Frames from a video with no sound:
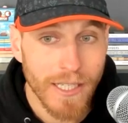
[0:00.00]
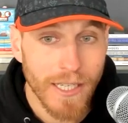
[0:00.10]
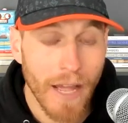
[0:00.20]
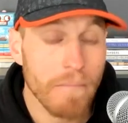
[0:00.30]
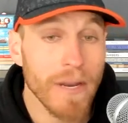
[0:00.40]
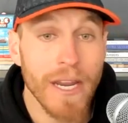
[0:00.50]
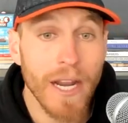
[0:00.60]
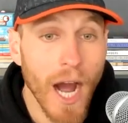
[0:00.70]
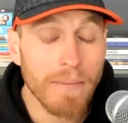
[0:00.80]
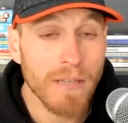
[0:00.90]
and being
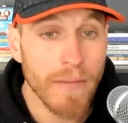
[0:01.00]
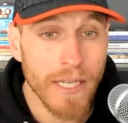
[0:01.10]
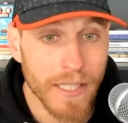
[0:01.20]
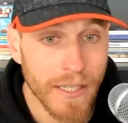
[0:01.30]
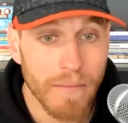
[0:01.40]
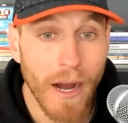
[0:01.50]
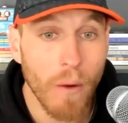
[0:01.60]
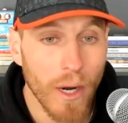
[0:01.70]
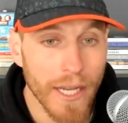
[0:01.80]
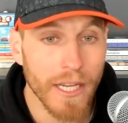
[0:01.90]
optimistic about
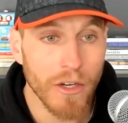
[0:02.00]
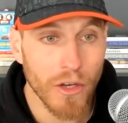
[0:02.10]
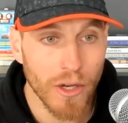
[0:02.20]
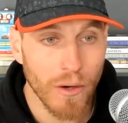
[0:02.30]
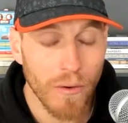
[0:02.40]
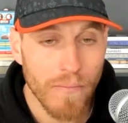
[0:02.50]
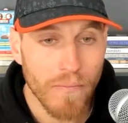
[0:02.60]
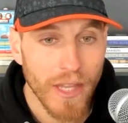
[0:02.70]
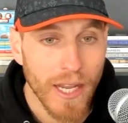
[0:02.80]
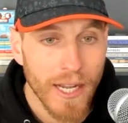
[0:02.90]
what he can do.
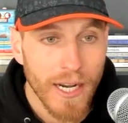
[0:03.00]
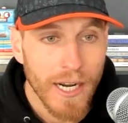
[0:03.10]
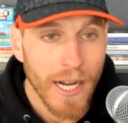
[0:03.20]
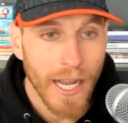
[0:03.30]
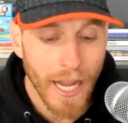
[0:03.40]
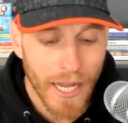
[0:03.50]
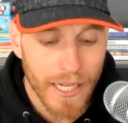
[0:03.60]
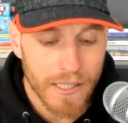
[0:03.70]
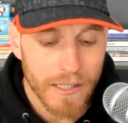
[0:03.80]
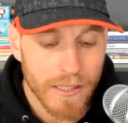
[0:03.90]

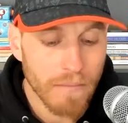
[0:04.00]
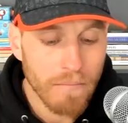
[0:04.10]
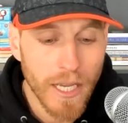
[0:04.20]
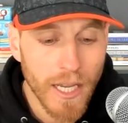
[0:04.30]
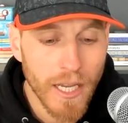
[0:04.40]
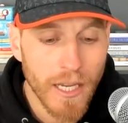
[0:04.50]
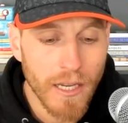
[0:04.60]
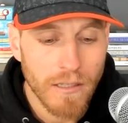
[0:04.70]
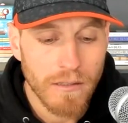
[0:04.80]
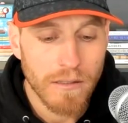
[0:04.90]
And to
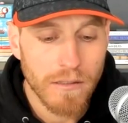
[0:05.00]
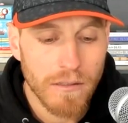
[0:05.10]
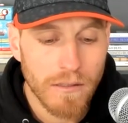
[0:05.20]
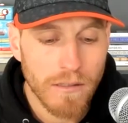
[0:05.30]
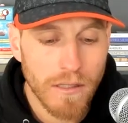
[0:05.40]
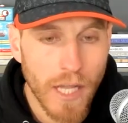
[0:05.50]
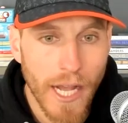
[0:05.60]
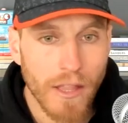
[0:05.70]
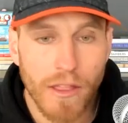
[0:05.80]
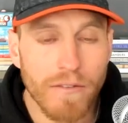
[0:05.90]
me,
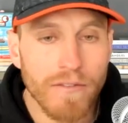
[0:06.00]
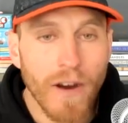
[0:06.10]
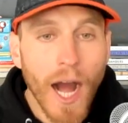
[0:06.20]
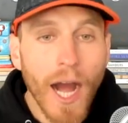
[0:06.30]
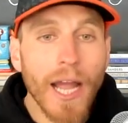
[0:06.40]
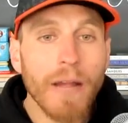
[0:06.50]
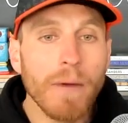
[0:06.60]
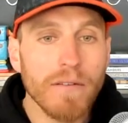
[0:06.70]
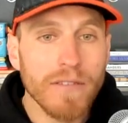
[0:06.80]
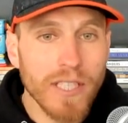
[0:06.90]
like the vibe
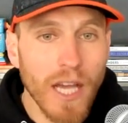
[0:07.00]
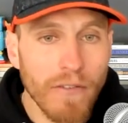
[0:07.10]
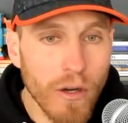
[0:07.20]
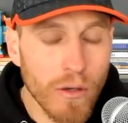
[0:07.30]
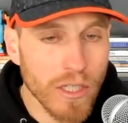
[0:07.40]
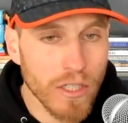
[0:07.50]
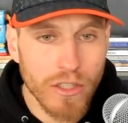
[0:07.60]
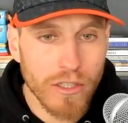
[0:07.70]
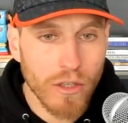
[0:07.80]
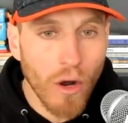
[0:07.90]
of Stefanos'
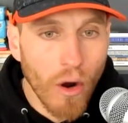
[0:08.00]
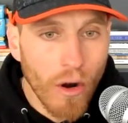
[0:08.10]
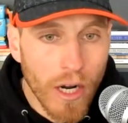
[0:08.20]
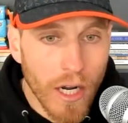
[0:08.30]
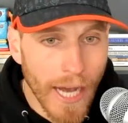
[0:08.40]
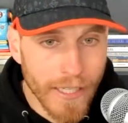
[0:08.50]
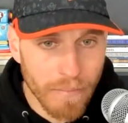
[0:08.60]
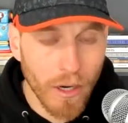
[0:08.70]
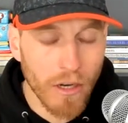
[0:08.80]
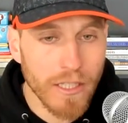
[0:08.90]
just aura as a
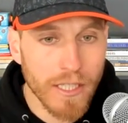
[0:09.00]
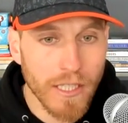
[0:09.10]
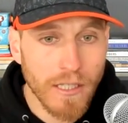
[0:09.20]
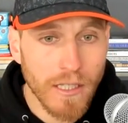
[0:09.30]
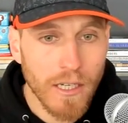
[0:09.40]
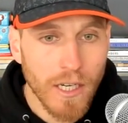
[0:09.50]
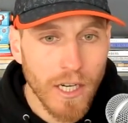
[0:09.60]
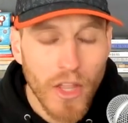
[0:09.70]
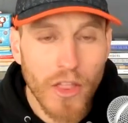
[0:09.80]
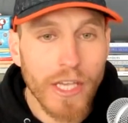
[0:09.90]
person,
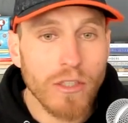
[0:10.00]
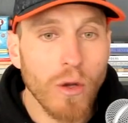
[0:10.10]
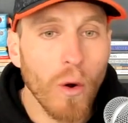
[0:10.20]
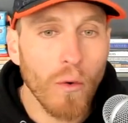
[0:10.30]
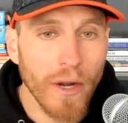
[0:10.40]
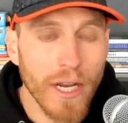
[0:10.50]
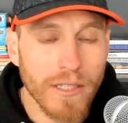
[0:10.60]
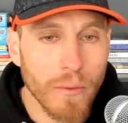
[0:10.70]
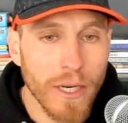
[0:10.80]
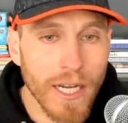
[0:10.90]
this whole
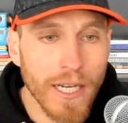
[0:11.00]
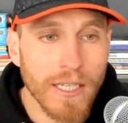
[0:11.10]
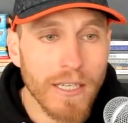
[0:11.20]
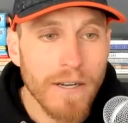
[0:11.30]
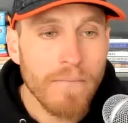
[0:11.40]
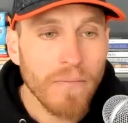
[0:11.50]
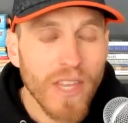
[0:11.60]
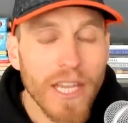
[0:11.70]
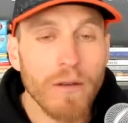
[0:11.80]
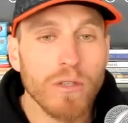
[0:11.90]
race weekend,
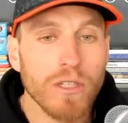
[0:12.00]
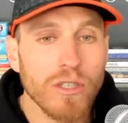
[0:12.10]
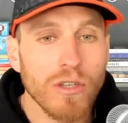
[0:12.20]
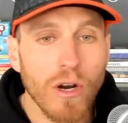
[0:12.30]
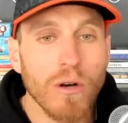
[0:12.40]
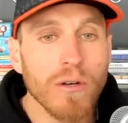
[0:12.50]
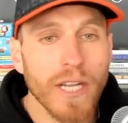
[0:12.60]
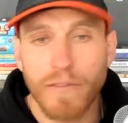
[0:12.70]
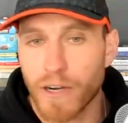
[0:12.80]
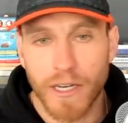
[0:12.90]
it was so
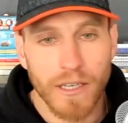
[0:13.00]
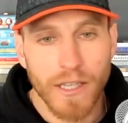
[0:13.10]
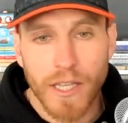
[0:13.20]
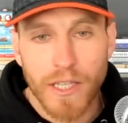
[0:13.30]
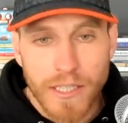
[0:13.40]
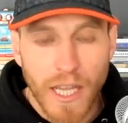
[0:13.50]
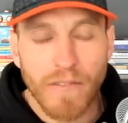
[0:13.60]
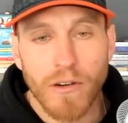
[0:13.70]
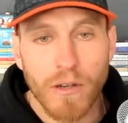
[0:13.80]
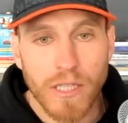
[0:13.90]
different than the
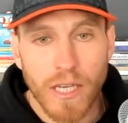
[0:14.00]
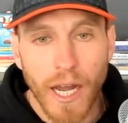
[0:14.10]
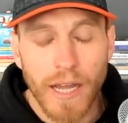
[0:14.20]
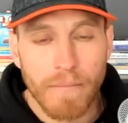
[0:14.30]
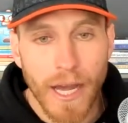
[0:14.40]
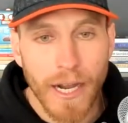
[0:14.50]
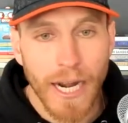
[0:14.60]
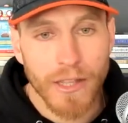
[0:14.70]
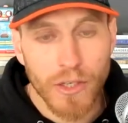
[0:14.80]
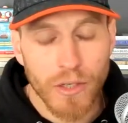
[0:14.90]
Stefanos that I had met
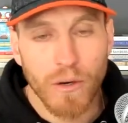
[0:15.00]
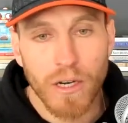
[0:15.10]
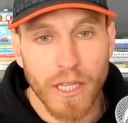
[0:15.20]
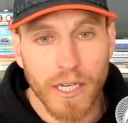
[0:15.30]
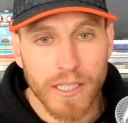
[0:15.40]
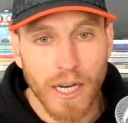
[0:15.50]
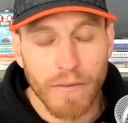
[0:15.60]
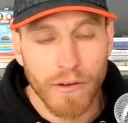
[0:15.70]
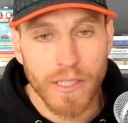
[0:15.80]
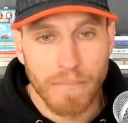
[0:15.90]
at the Do Hard Things
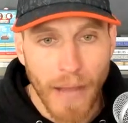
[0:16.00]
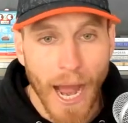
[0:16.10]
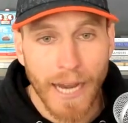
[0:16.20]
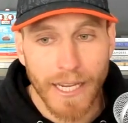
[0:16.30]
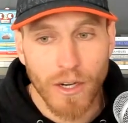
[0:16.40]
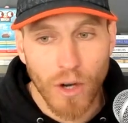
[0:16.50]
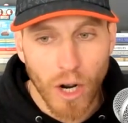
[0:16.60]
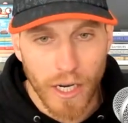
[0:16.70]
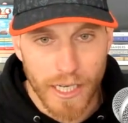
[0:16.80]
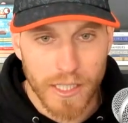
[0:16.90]
conference back in
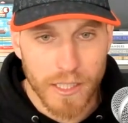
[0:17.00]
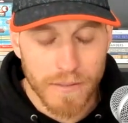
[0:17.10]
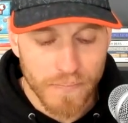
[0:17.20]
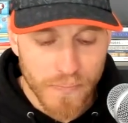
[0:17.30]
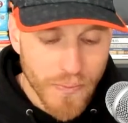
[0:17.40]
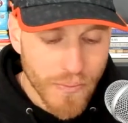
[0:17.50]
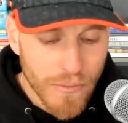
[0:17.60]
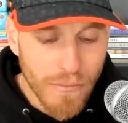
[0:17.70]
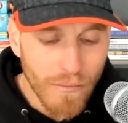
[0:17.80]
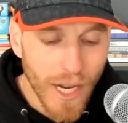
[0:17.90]
August.
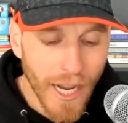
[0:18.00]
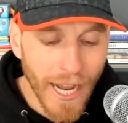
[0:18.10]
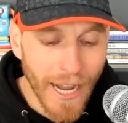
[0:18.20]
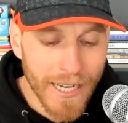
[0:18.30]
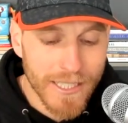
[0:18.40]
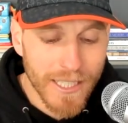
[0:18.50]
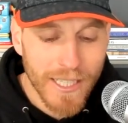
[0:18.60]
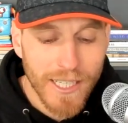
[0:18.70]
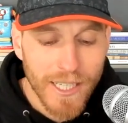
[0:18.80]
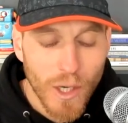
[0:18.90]
And
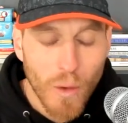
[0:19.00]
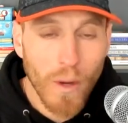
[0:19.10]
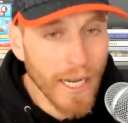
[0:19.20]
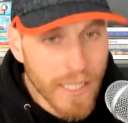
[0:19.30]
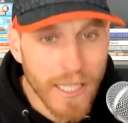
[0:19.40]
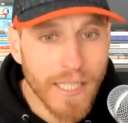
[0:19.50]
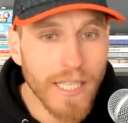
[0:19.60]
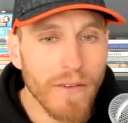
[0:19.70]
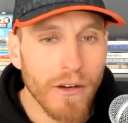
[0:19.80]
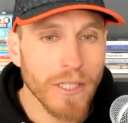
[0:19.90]
when I see
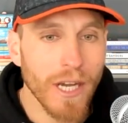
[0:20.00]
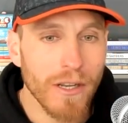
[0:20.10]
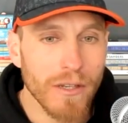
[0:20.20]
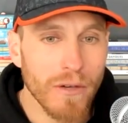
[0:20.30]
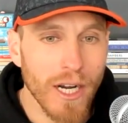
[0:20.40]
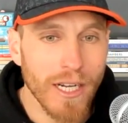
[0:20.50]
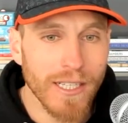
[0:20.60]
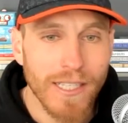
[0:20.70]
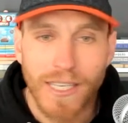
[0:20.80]
Stefanos out on the run,